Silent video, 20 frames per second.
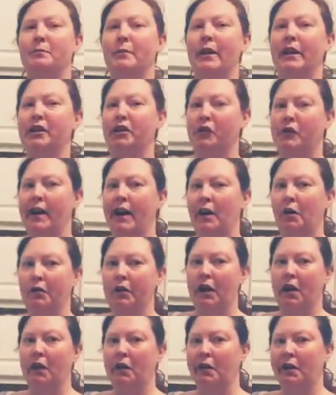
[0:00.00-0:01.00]
to measure out
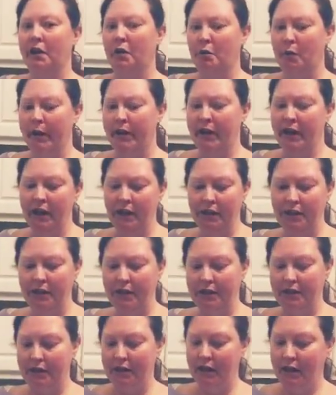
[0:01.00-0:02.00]
our
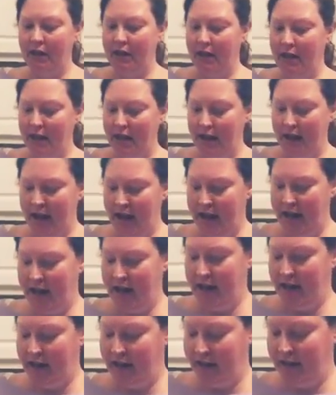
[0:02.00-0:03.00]
ingredients.
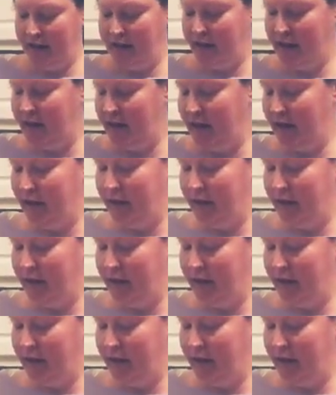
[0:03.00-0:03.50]
And